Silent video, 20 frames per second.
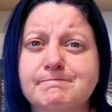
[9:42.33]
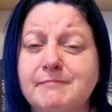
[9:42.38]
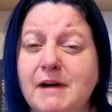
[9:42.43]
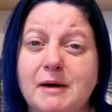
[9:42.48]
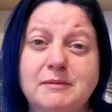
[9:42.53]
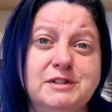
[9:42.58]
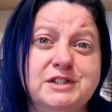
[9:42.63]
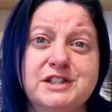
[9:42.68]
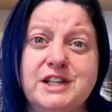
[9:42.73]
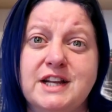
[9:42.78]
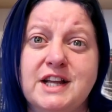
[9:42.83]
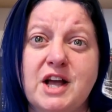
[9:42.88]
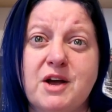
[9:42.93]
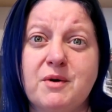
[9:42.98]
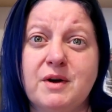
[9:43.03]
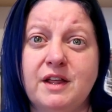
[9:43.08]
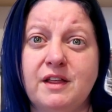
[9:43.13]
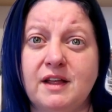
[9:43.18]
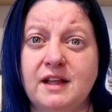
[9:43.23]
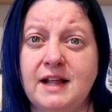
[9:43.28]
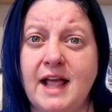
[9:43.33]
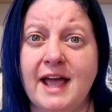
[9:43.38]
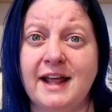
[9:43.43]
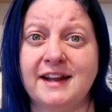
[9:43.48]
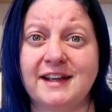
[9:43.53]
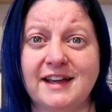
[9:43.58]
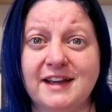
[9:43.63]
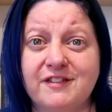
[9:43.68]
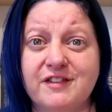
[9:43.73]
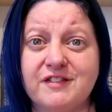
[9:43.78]
I'm just gonna go ahead
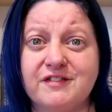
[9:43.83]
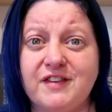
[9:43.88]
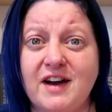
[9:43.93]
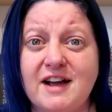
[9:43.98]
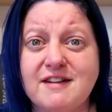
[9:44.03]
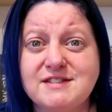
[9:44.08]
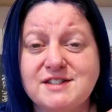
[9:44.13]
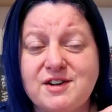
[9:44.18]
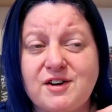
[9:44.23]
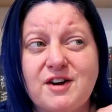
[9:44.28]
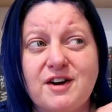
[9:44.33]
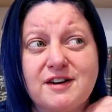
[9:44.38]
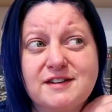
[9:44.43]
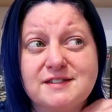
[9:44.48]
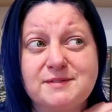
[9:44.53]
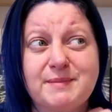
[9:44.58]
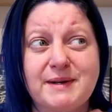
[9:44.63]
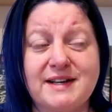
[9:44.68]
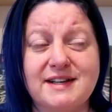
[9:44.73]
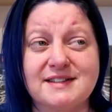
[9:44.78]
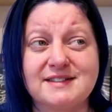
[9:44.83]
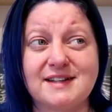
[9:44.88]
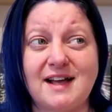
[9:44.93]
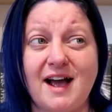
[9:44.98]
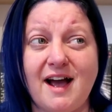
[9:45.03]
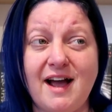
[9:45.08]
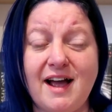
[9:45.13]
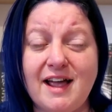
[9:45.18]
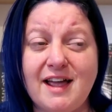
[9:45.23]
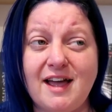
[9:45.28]
and give it five stars because
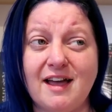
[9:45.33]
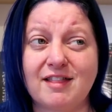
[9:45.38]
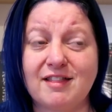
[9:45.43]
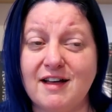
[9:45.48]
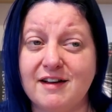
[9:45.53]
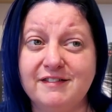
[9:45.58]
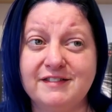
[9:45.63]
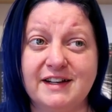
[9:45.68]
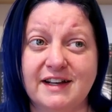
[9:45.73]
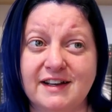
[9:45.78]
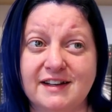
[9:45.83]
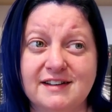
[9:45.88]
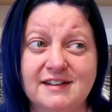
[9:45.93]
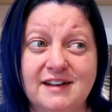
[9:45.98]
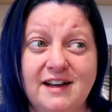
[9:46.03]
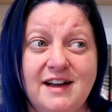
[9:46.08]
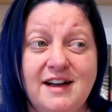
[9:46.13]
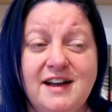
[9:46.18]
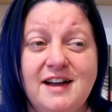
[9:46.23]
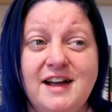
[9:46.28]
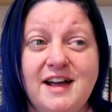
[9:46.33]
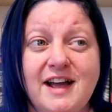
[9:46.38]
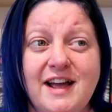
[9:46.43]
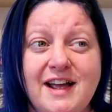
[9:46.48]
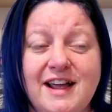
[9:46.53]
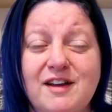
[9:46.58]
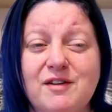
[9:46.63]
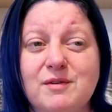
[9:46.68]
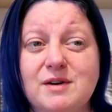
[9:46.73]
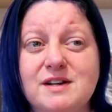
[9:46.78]
I loved it.
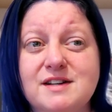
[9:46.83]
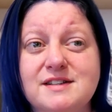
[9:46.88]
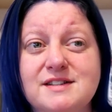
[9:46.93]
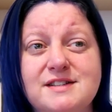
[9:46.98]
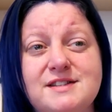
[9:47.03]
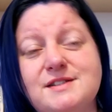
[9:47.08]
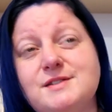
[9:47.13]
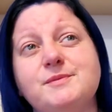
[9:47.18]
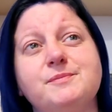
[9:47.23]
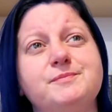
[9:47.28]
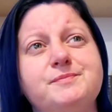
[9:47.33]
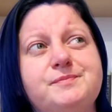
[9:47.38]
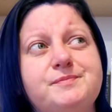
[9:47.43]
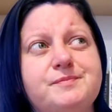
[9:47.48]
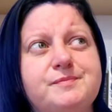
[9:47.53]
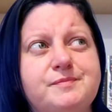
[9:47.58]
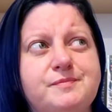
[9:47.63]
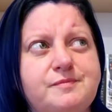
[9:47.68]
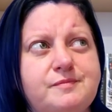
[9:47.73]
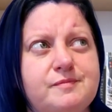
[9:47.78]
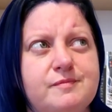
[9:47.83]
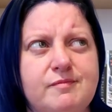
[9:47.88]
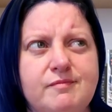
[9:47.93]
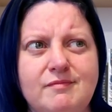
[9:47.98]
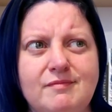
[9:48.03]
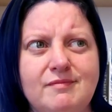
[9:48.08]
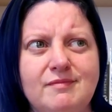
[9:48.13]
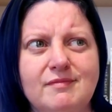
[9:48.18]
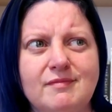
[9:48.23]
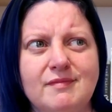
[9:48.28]
It was,
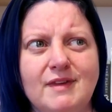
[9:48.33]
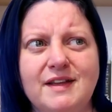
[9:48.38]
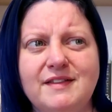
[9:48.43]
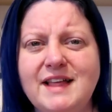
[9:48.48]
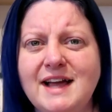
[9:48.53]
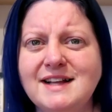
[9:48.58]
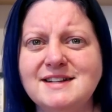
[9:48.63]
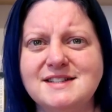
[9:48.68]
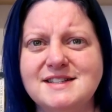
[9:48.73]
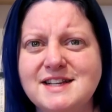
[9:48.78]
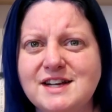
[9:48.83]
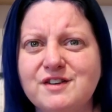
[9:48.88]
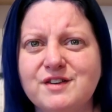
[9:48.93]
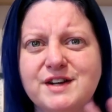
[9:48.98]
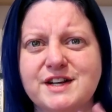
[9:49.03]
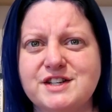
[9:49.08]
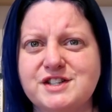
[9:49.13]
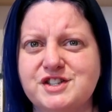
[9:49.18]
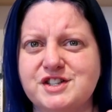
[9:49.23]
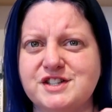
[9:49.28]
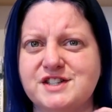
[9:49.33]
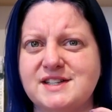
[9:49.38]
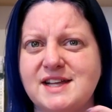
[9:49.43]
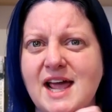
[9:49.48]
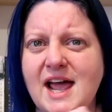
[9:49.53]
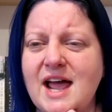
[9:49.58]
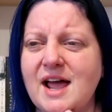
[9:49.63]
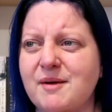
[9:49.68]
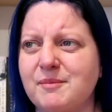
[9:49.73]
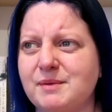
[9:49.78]
that series just
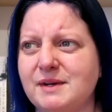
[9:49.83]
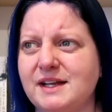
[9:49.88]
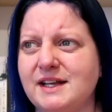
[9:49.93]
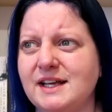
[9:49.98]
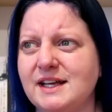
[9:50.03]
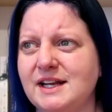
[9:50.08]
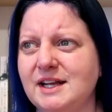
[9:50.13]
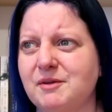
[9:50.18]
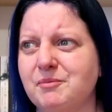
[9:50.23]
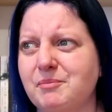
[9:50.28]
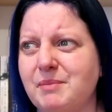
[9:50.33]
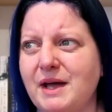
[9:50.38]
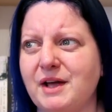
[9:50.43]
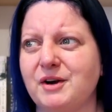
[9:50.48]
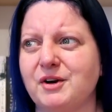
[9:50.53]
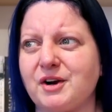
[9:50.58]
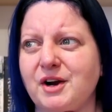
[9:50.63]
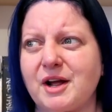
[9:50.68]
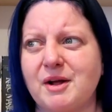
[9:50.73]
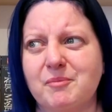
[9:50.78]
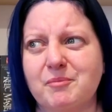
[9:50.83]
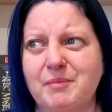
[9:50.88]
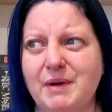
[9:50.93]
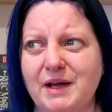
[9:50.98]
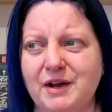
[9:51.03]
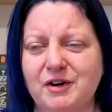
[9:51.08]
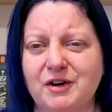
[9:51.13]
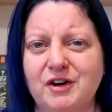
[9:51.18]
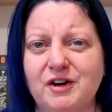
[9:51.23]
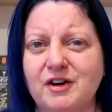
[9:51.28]
kept getting better and
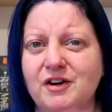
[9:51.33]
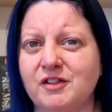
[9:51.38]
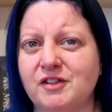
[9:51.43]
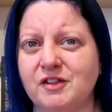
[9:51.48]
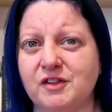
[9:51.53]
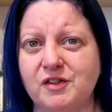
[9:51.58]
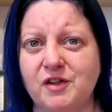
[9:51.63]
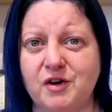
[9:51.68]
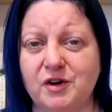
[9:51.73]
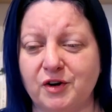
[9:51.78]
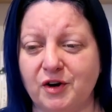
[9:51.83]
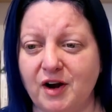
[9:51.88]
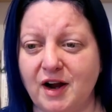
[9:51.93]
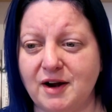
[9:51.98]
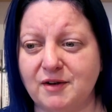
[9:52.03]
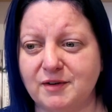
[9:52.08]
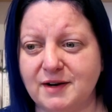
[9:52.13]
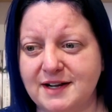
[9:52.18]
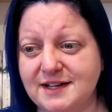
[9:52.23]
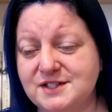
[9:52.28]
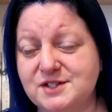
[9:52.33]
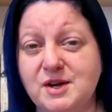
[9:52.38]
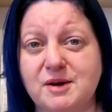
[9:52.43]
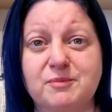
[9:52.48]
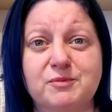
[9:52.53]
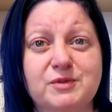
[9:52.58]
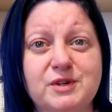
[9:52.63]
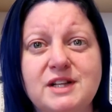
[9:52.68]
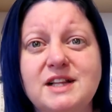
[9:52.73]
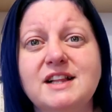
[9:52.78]
better the longer I read. So
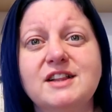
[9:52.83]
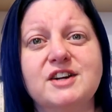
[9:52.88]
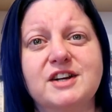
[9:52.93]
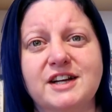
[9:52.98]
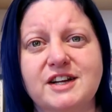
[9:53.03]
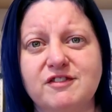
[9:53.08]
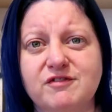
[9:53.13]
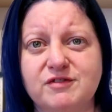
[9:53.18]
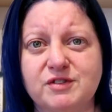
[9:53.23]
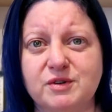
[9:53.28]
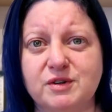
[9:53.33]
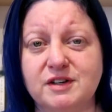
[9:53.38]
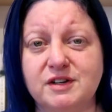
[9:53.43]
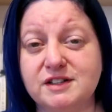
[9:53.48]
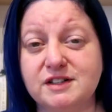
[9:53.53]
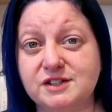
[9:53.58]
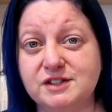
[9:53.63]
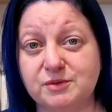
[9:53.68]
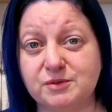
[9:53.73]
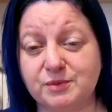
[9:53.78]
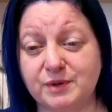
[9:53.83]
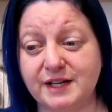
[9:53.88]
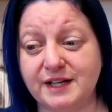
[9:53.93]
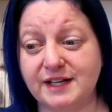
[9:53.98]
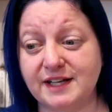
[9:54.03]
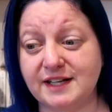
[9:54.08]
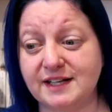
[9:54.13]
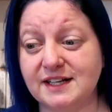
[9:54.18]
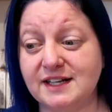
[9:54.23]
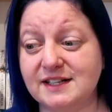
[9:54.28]
I'm really looking forward to
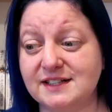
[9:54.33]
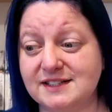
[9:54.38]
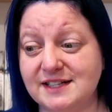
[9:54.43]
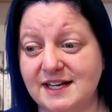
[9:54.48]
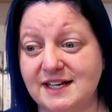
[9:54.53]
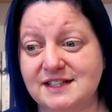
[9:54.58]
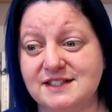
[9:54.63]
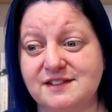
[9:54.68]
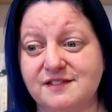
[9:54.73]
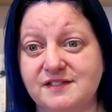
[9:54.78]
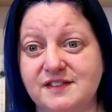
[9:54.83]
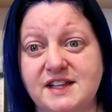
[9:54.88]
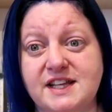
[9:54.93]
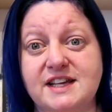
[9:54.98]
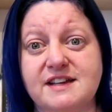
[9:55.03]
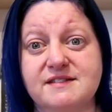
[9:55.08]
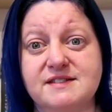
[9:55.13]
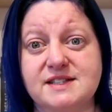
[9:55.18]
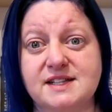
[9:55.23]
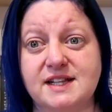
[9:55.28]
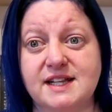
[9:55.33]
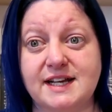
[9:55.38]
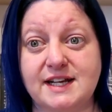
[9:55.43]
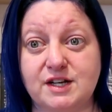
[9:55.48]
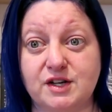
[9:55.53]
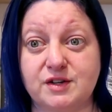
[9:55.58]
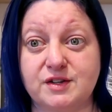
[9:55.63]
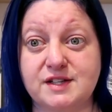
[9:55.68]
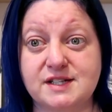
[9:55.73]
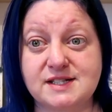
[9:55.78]
reading Dance of Thieves
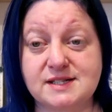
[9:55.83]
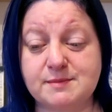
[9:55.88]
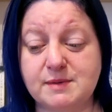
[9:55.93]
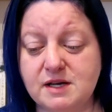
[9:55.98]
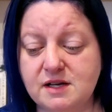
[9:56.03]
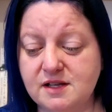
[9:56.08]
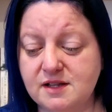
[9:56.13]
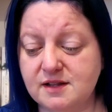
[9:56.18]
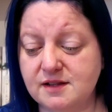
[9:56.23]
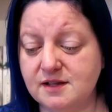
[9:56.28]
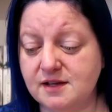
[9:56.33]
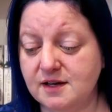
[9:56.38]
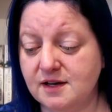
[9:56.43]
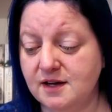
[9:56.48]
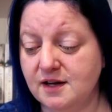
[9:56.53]
later this month.